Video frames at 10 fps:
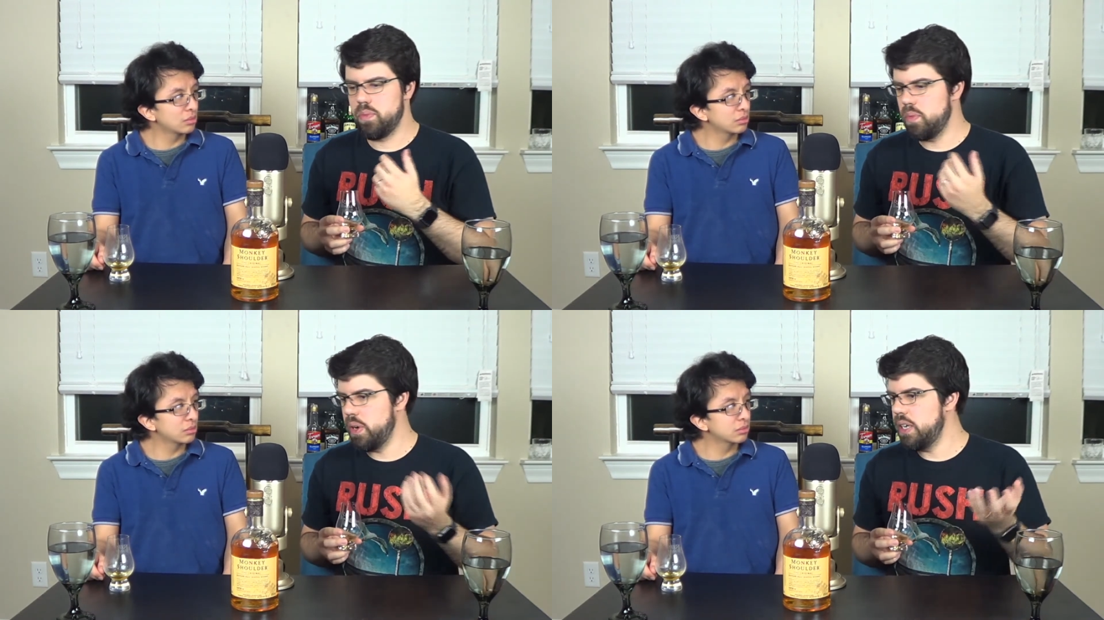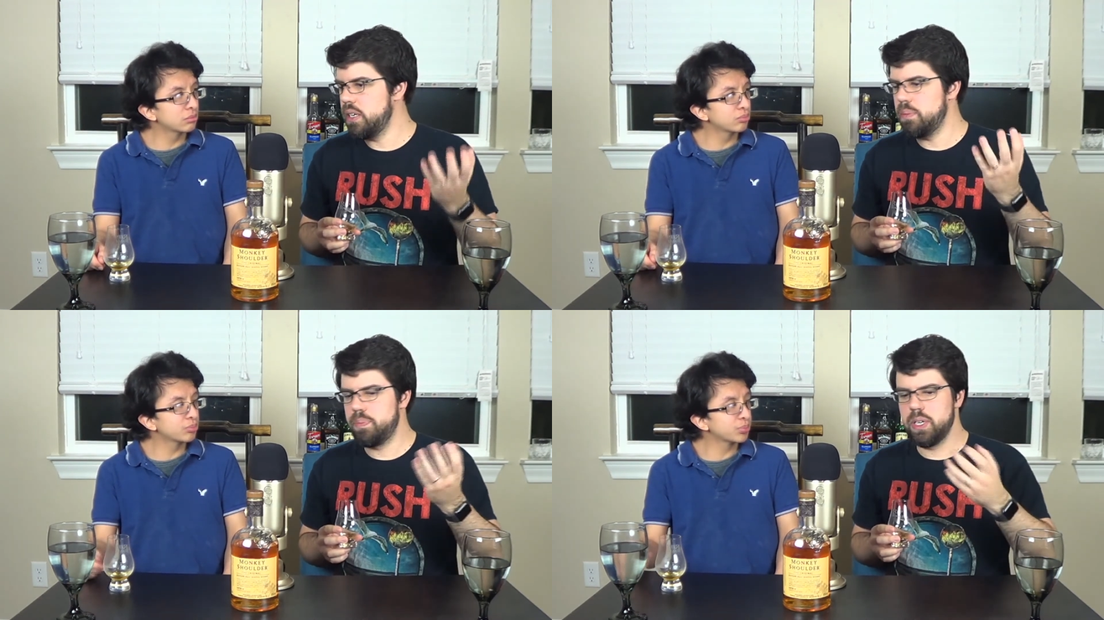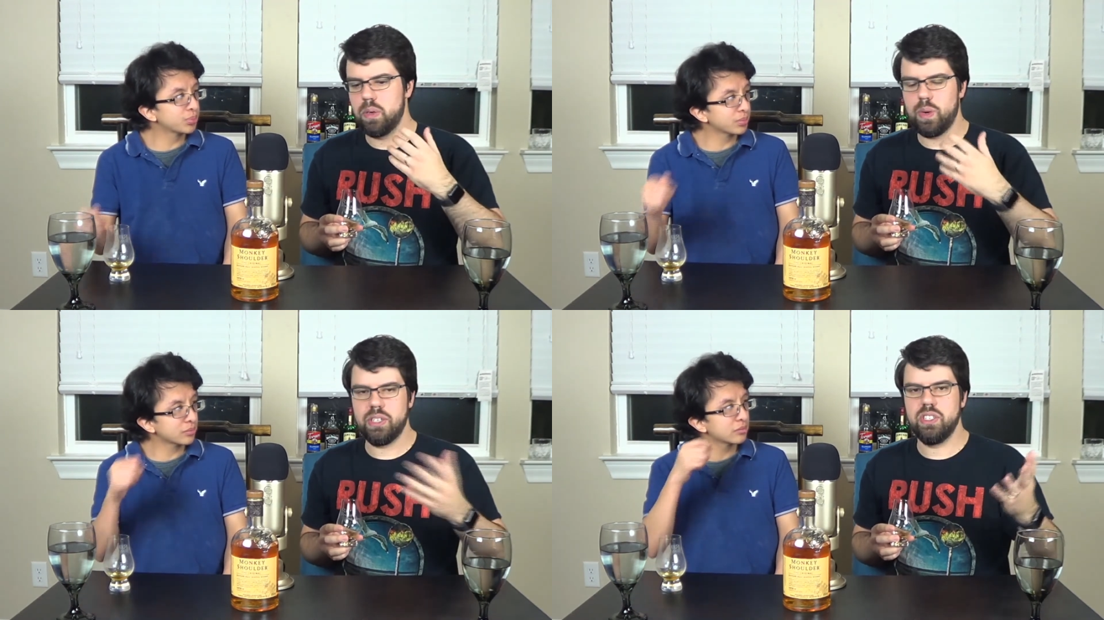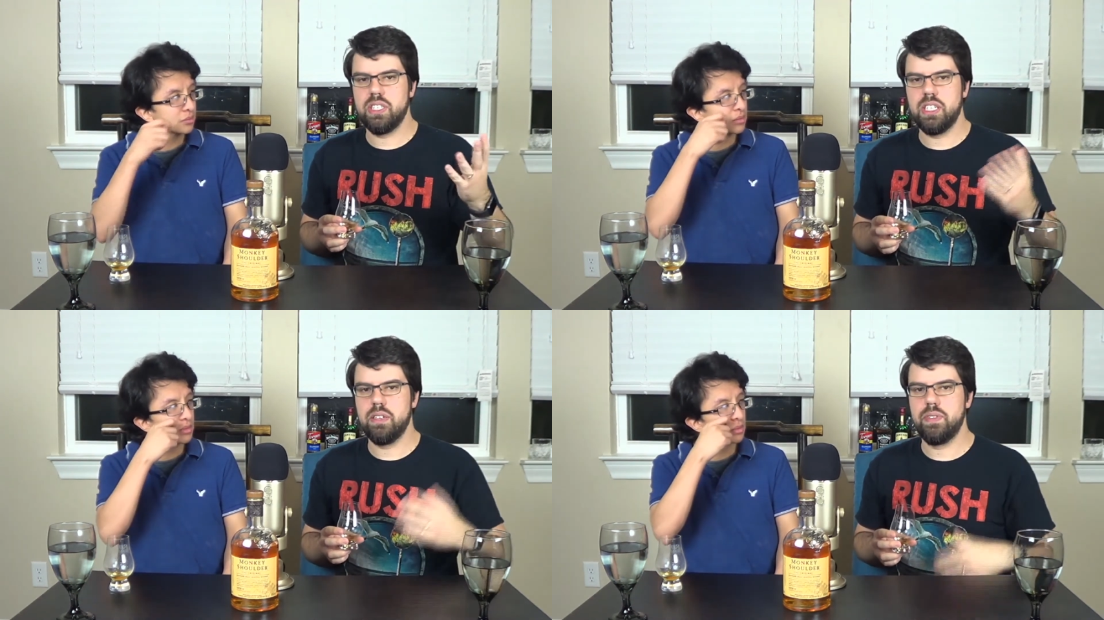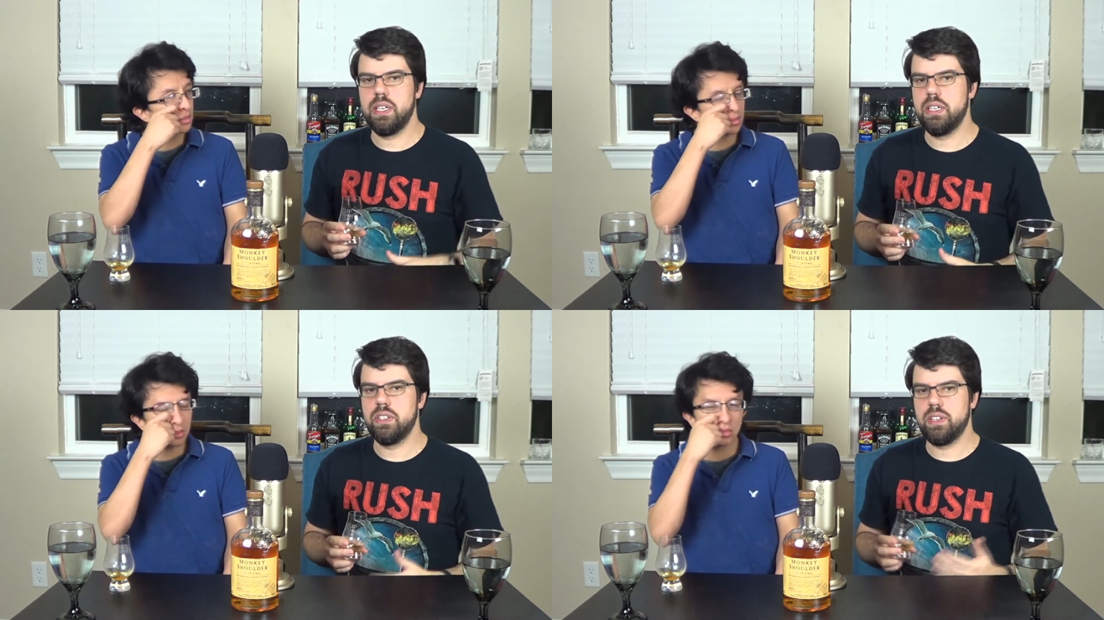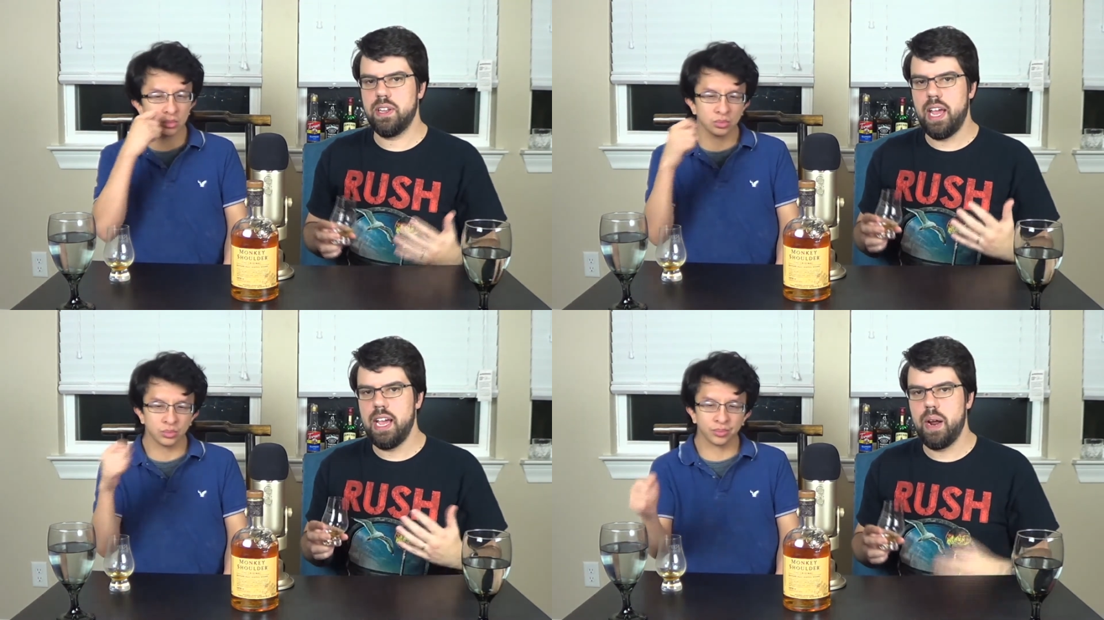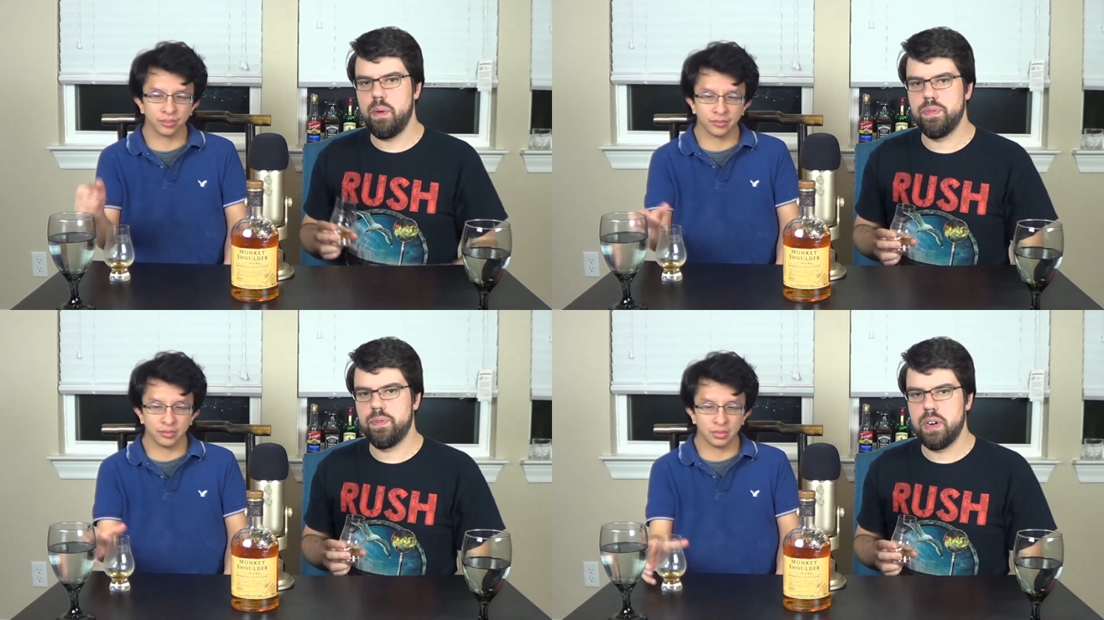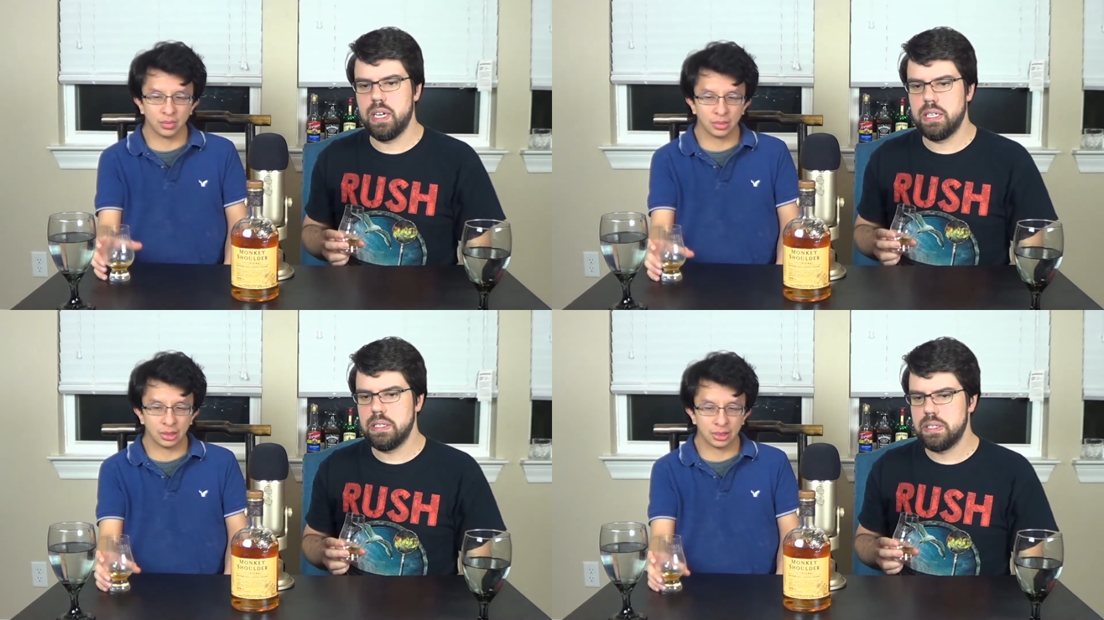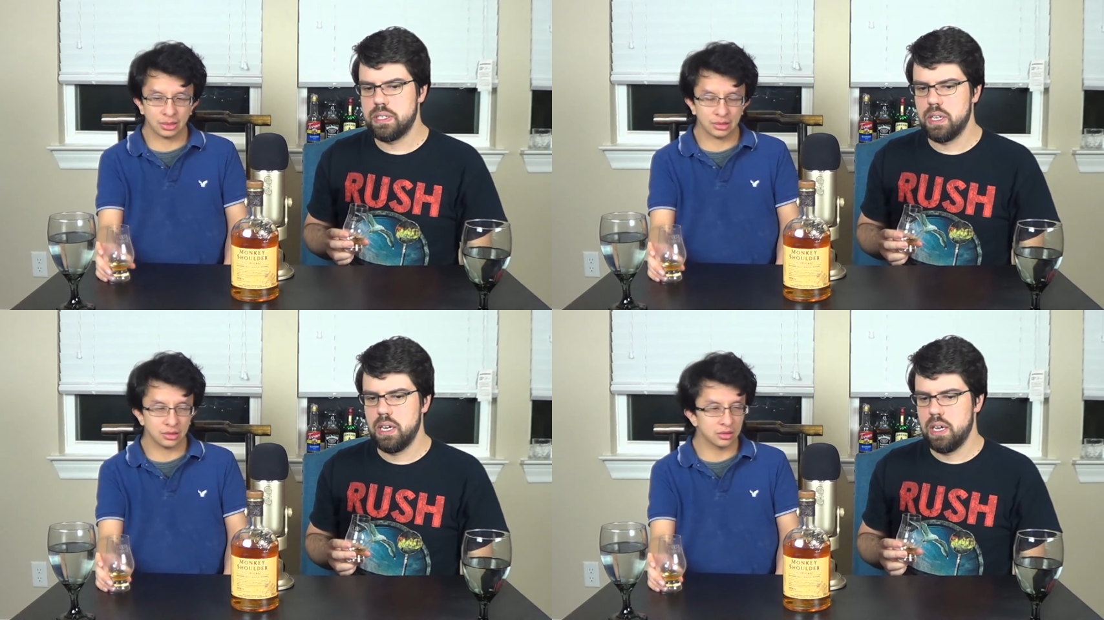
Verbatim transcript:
Speaker 1: reading a book watching tv just hanging out with friends